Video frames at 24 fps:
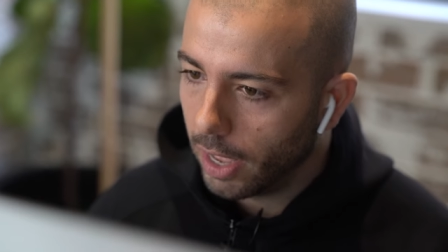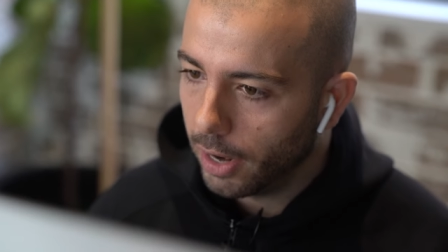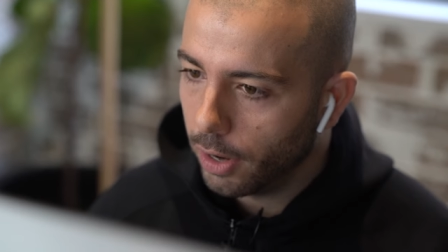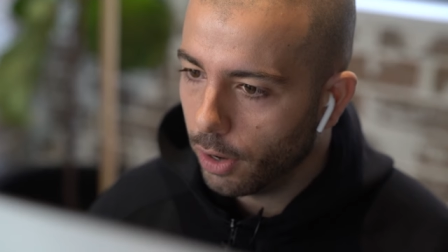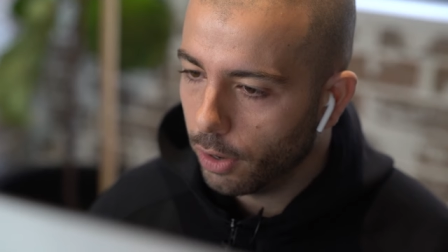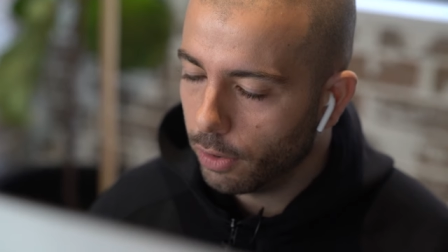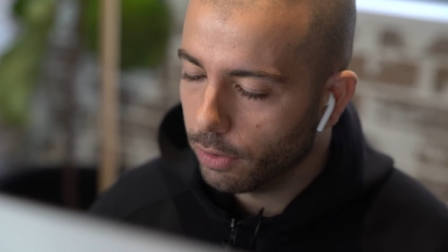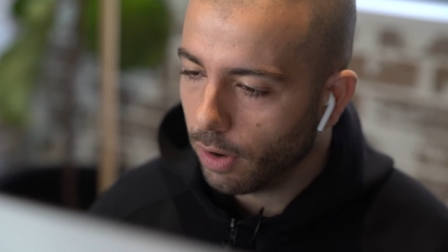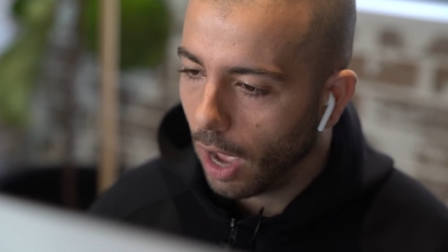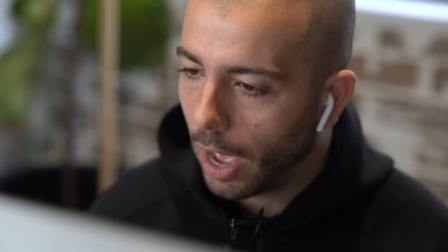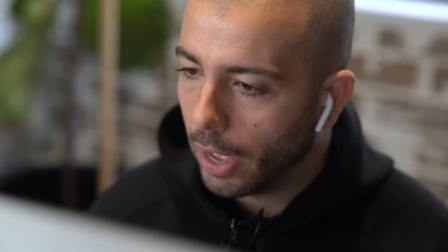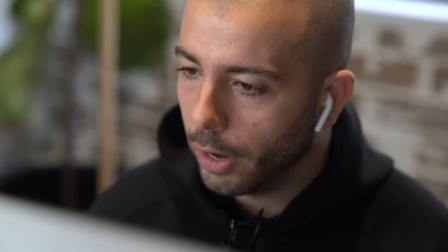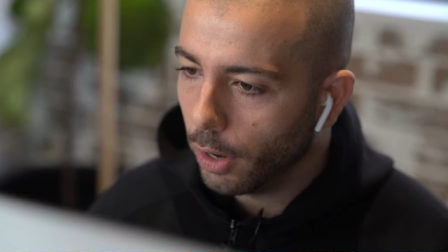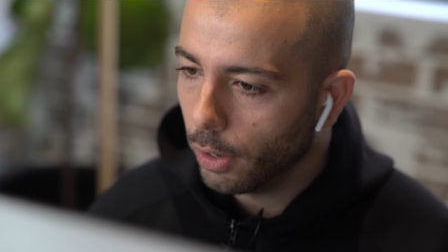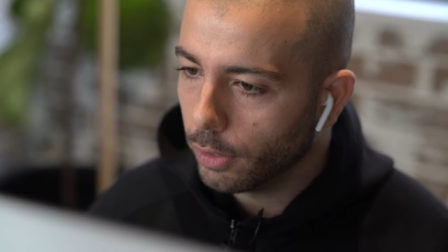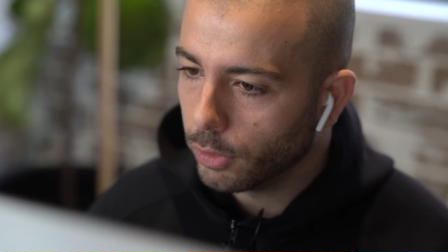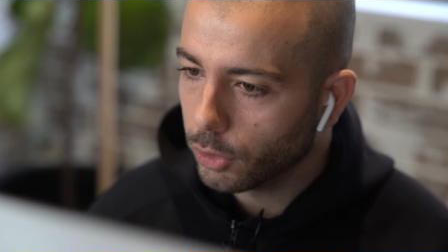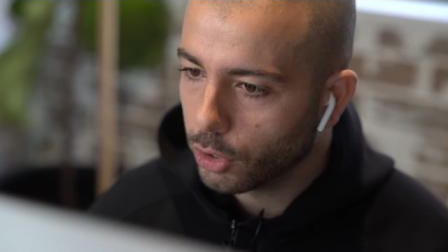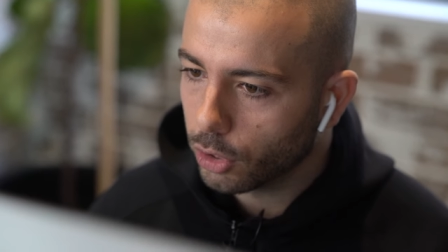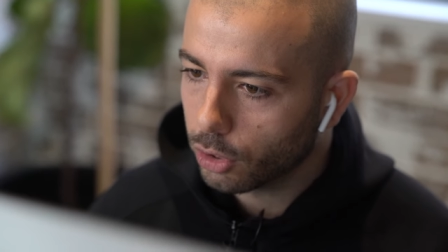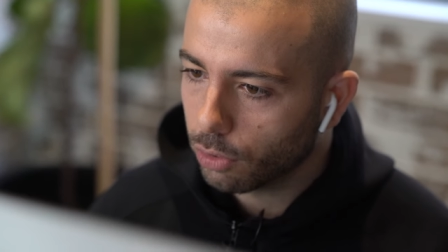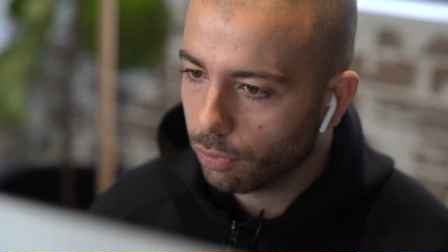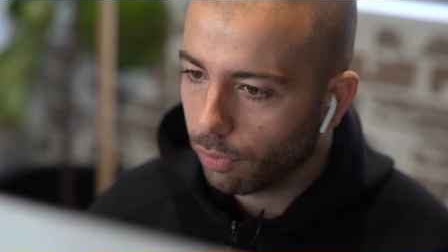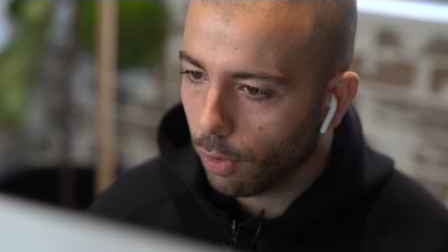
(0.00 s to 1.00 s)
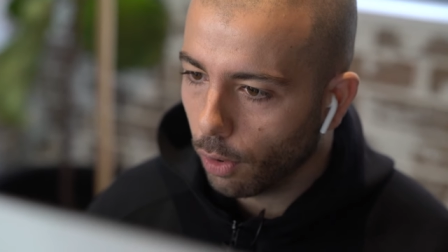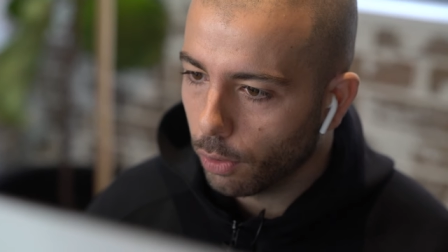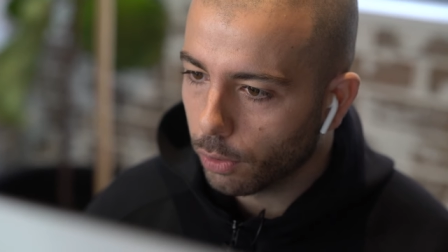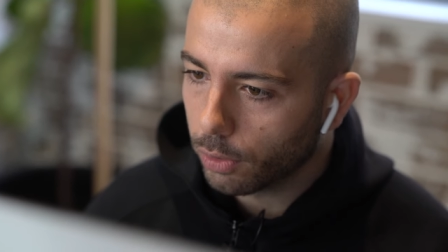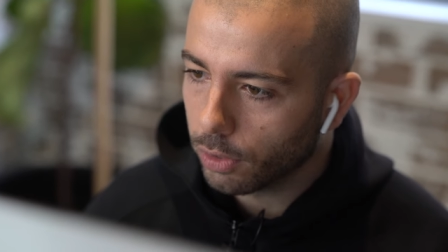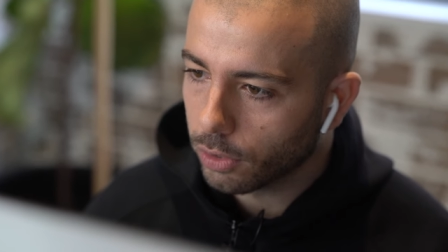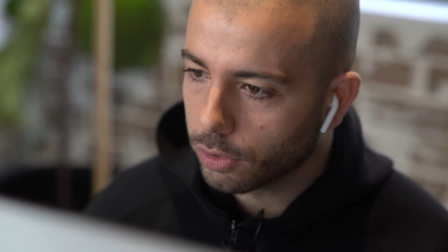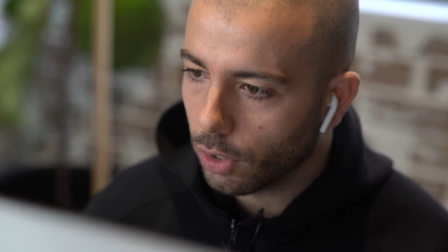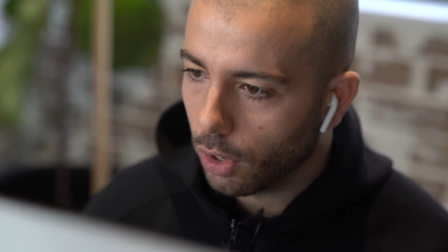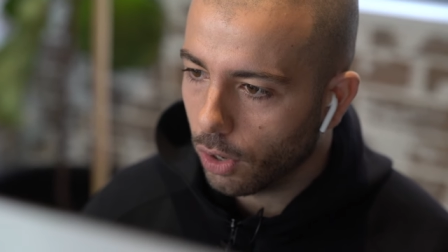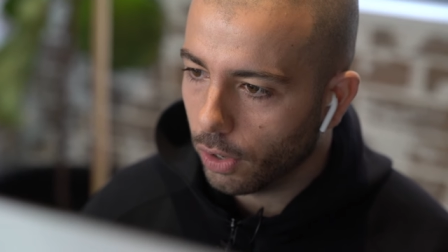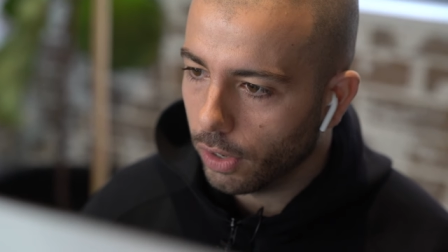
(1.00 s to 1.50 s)
I don't I don't just
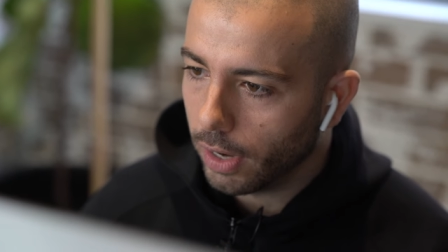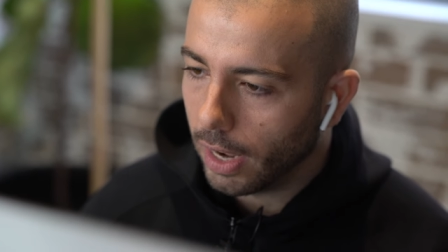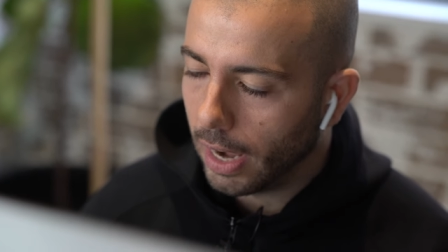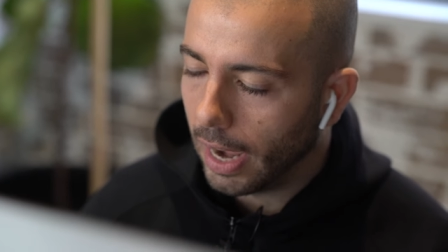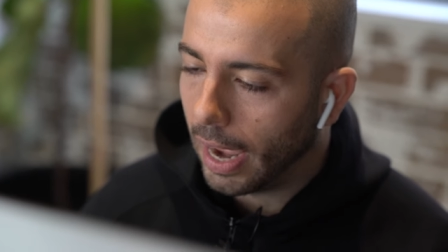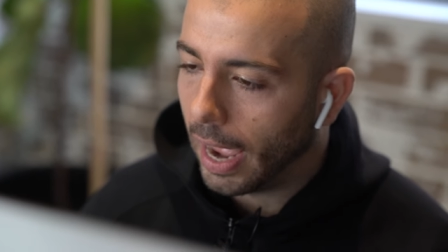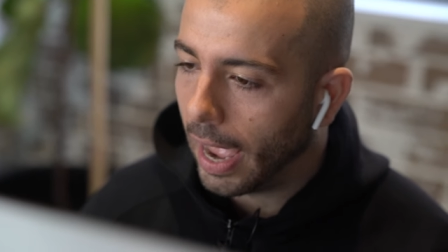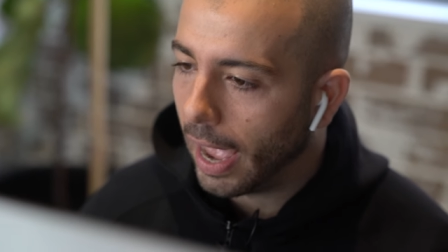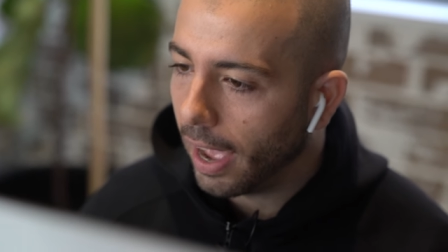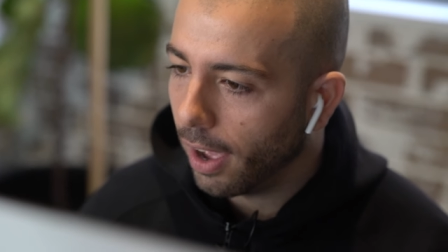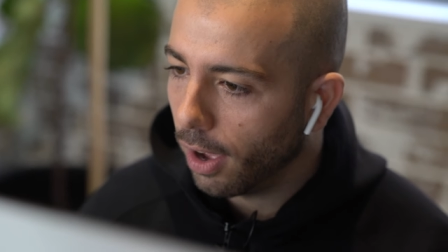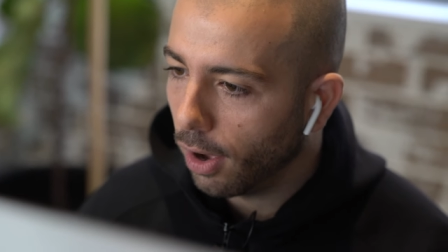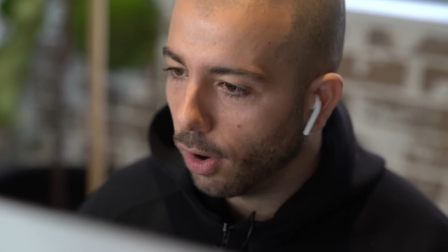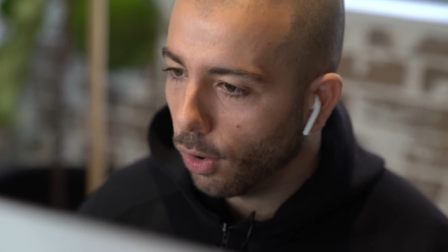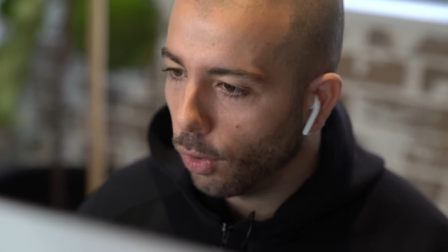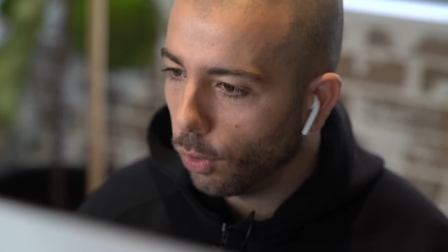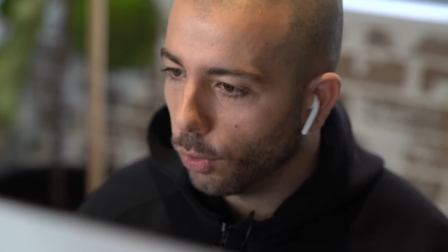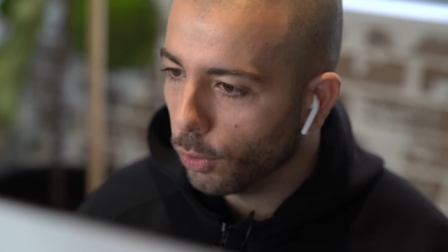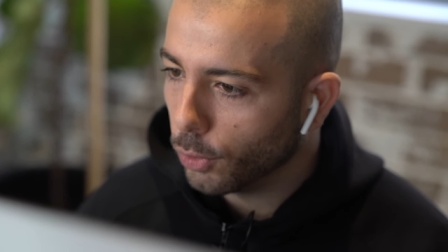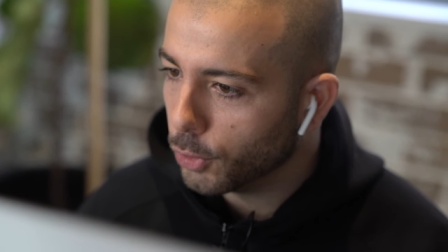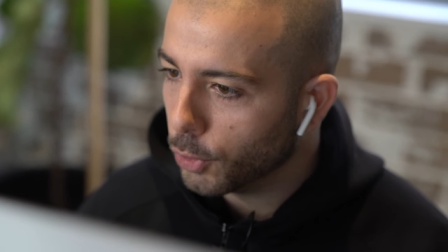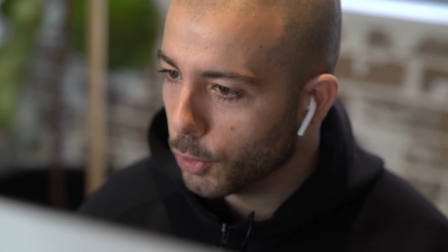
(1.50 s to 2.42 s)
focus on how